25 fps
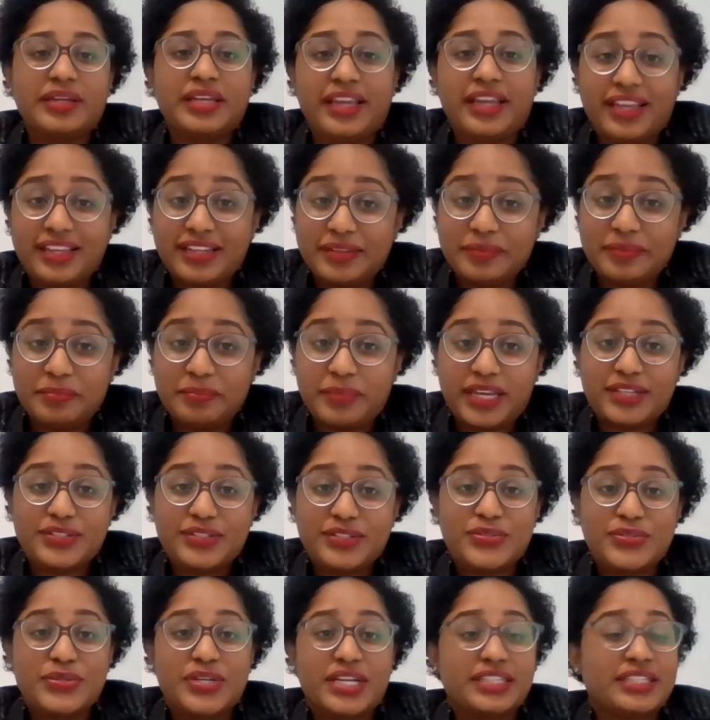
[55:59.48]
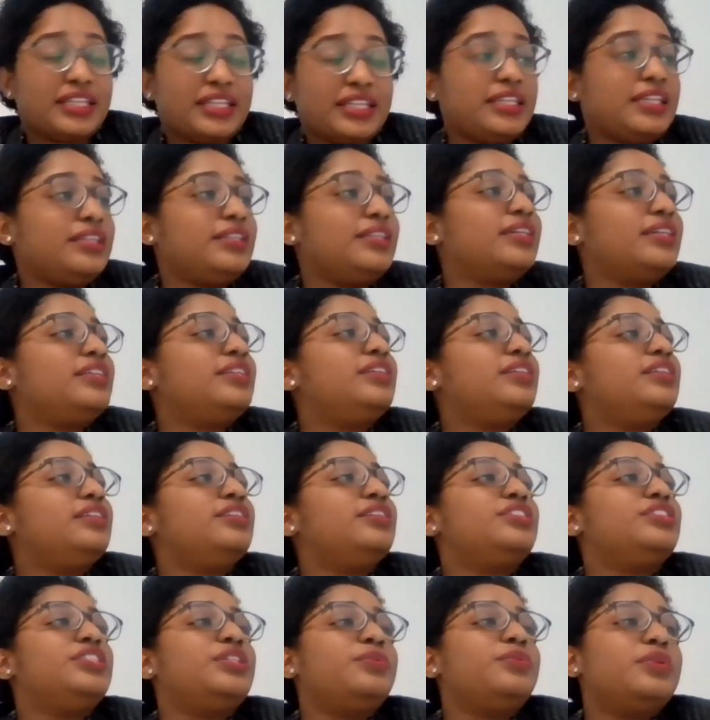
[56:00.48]
getting back to Katarina,
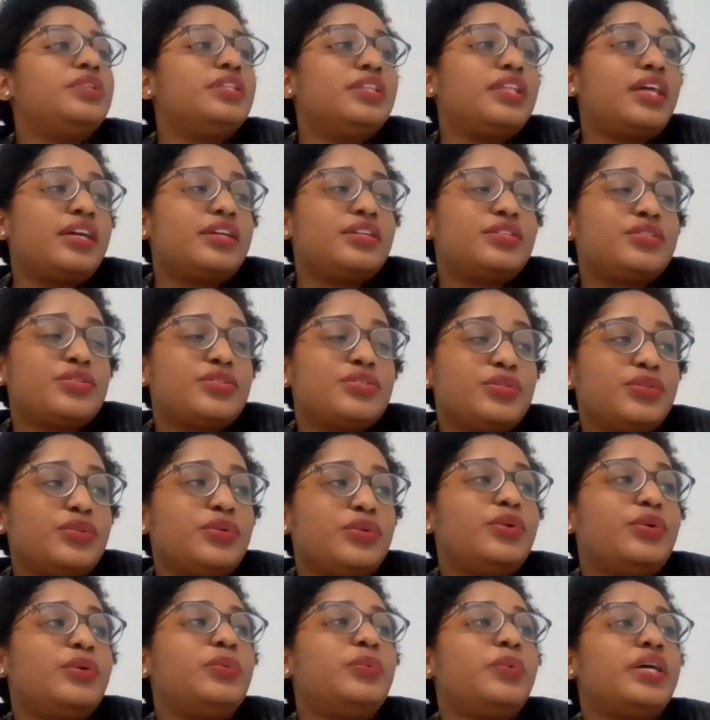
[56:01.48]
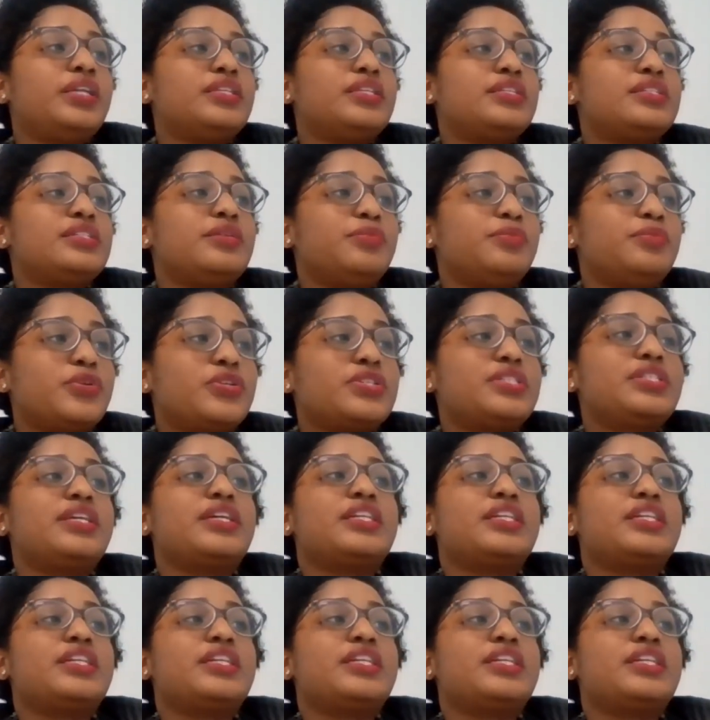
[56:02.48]
she would like to know what is the most